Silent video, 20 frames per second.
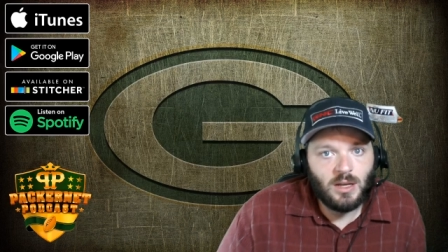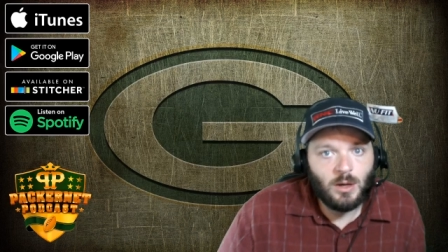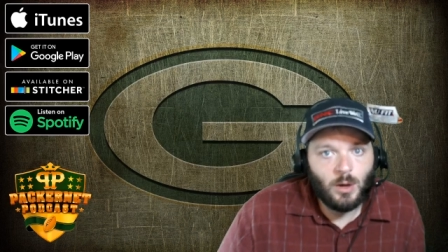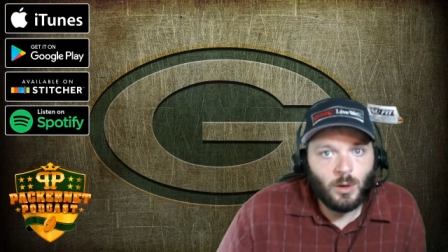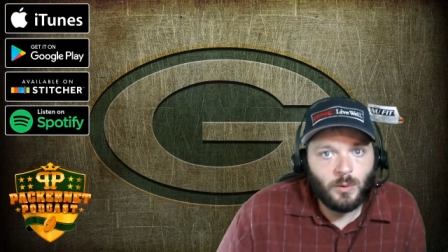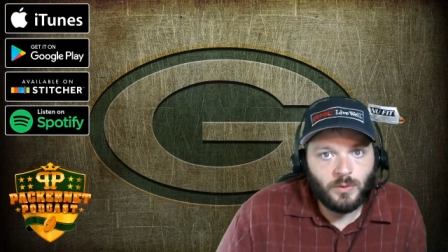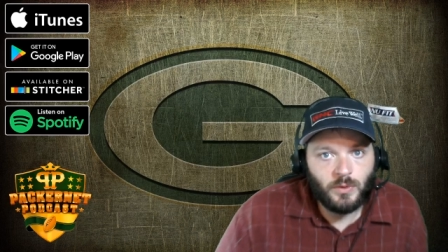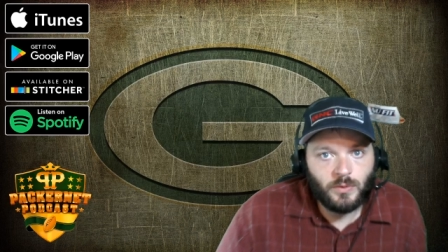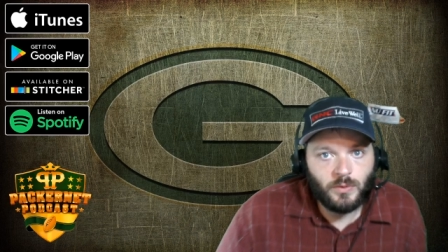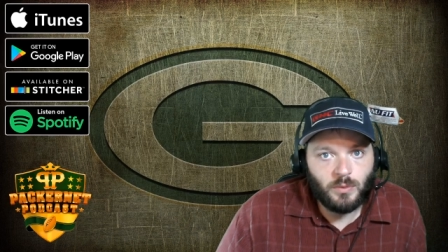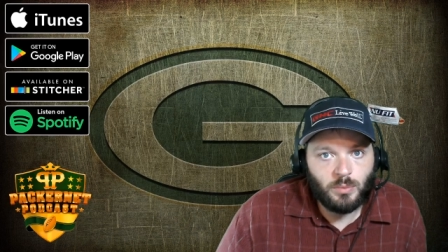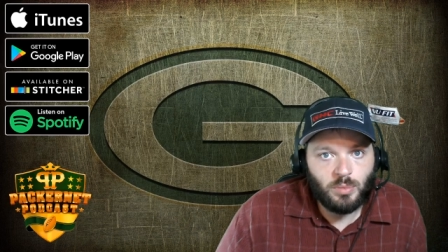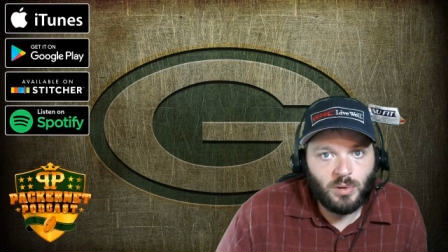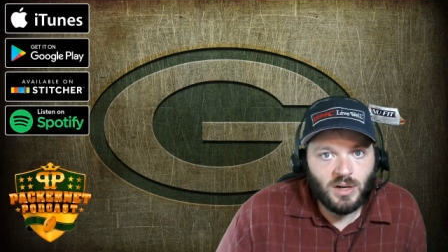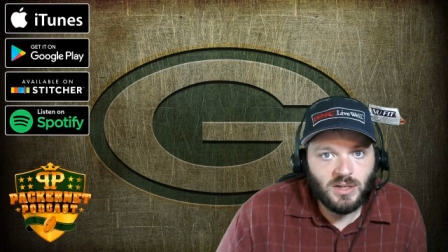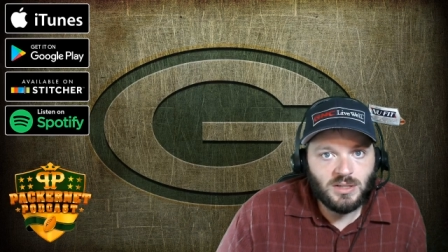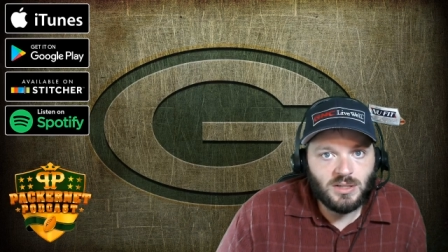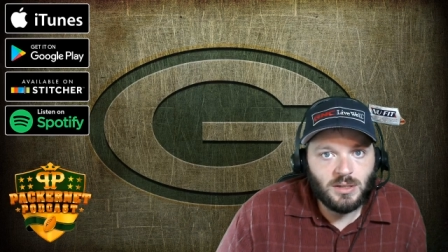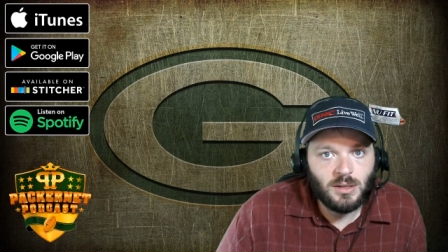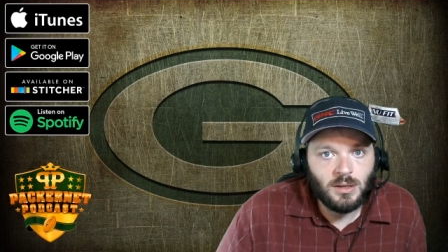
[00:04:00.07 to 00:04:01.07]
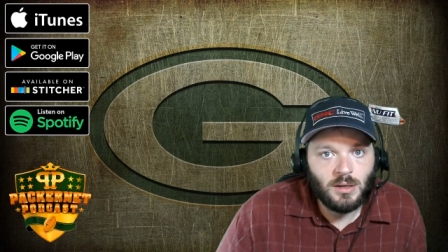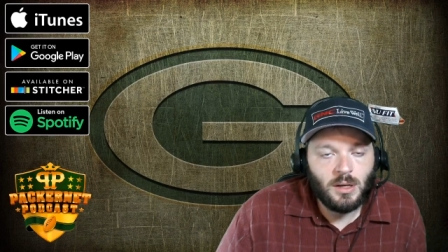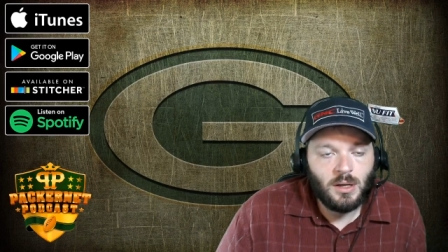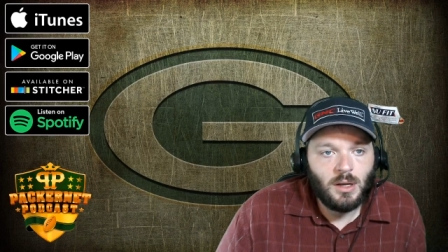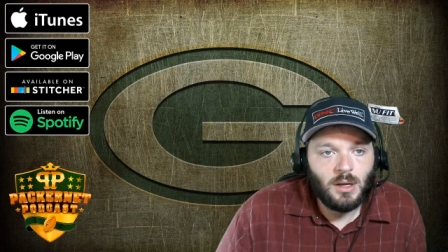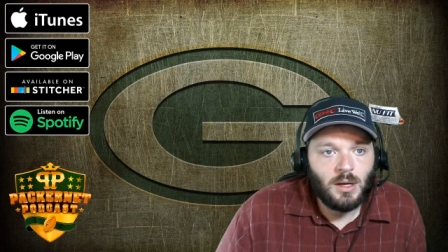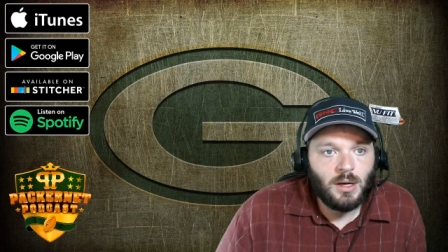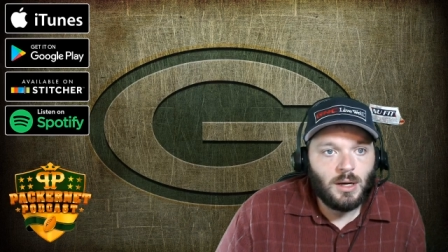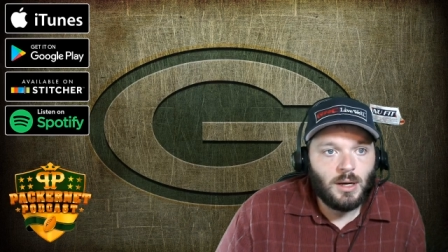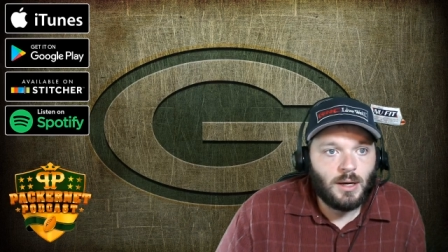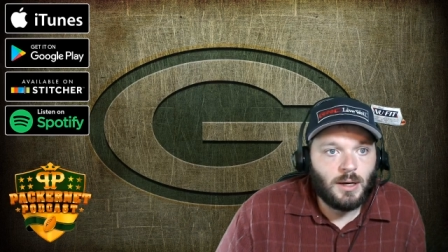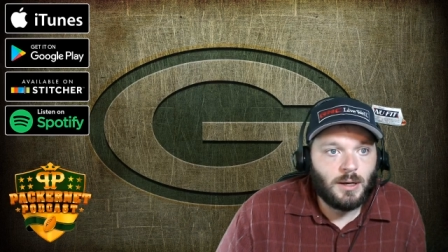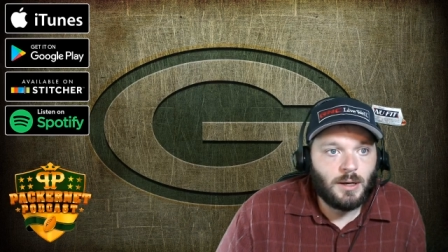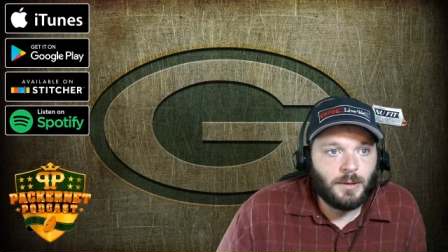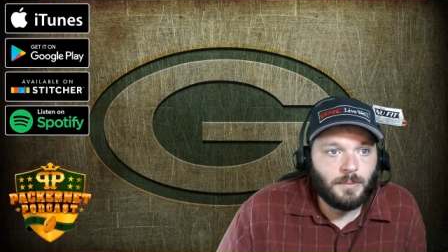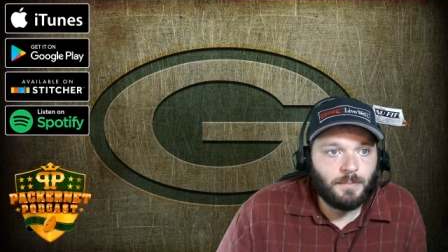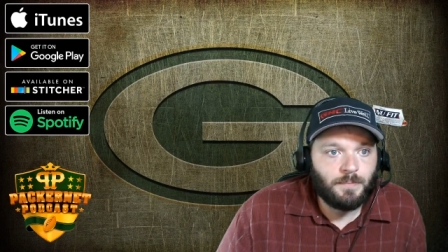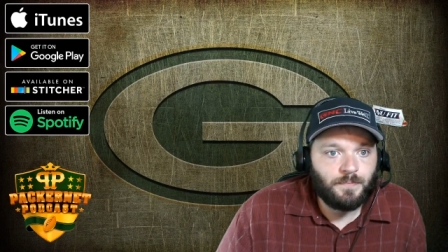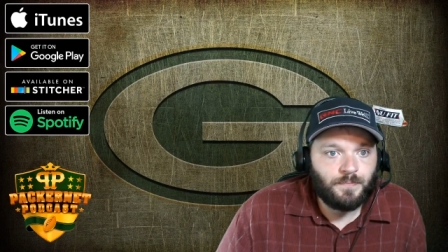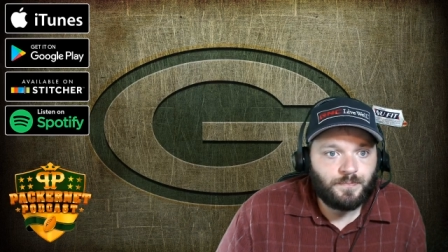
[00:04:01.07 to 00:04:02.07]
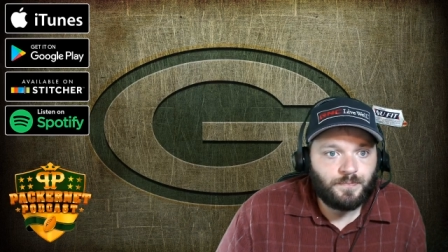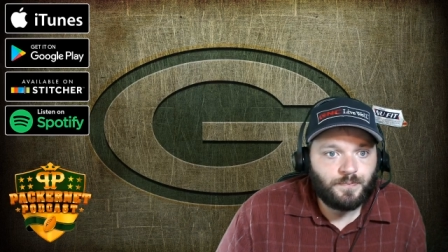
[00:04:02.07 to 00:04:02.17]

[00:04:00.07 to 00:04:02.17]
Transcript: over for Preston. Um,